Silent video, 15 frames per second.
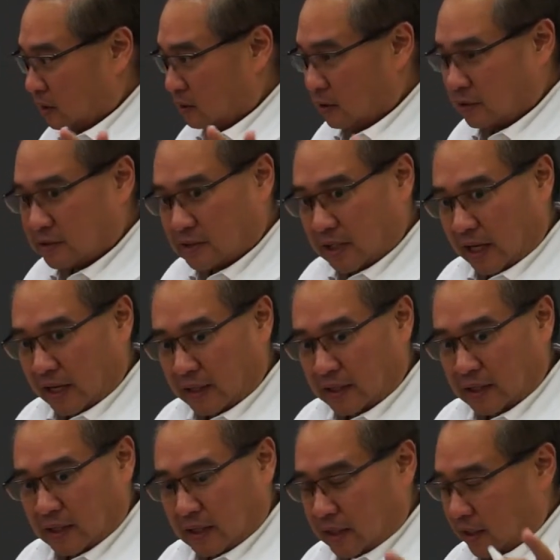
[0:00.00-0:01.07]
looks like
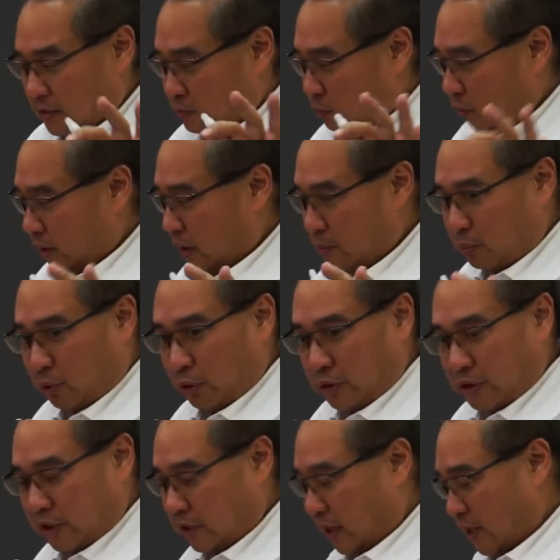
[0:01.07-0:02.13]
it's really
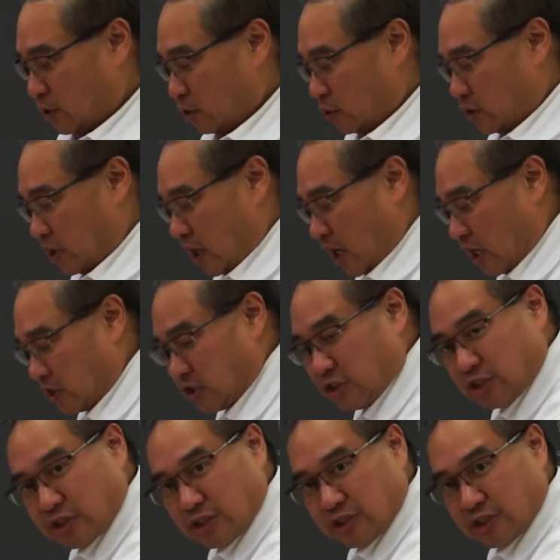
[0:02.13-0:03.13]
important and you touch